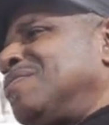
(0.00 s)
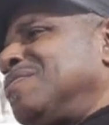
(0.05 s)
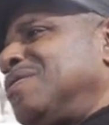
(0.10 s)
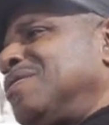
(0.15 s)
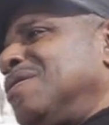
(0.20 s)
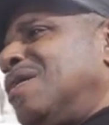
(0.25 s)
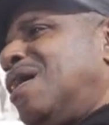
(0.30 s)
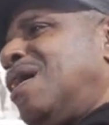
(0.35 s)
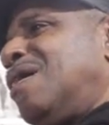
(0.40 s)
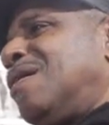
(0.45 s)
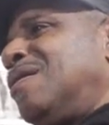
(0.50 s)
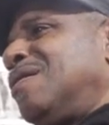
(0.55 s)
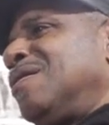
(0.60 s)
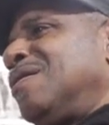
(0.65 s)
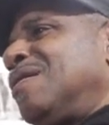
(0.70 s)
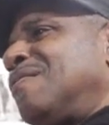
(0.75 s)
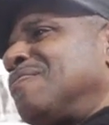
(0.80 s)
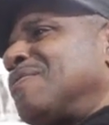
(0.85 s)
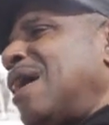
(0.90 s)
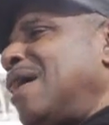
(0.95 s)
You know,
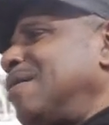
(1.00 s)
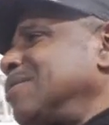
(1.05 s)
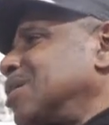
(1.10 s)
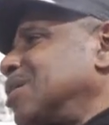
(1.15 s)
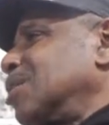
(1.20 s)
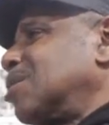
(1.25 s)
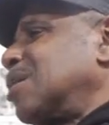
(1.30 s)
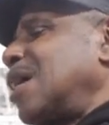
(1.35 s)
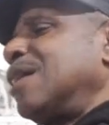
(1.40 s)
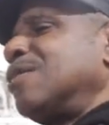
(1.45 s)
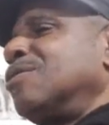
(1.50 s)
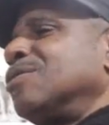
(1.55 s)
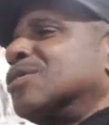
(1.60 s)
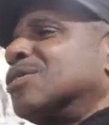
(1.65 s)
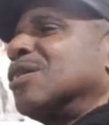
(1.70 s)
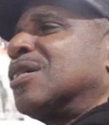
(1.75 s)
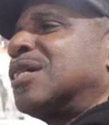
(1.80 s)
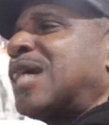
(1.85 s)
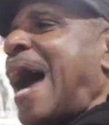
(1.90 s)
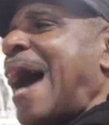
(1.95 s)
they, was a, they
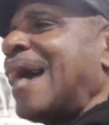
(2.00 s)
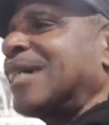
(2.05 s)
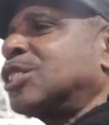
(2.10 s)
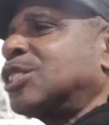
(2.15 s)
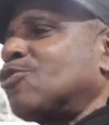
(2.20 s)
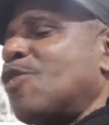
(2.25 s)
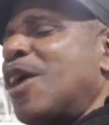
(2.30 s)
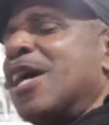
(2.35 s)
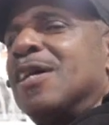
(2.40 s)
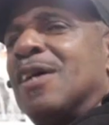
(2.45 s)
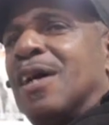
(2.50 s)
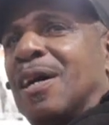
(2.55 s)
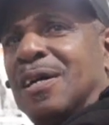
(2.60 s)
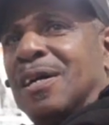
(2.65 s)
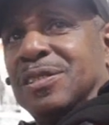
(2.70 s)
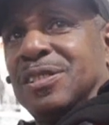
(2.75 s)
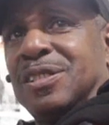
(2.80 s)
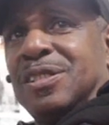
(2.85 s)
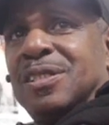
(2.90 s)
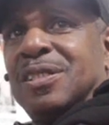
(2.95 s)
used to castrate
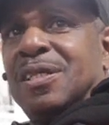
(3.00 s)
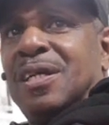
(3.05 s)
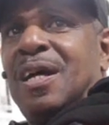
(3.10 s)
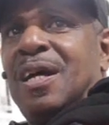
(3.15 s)
us.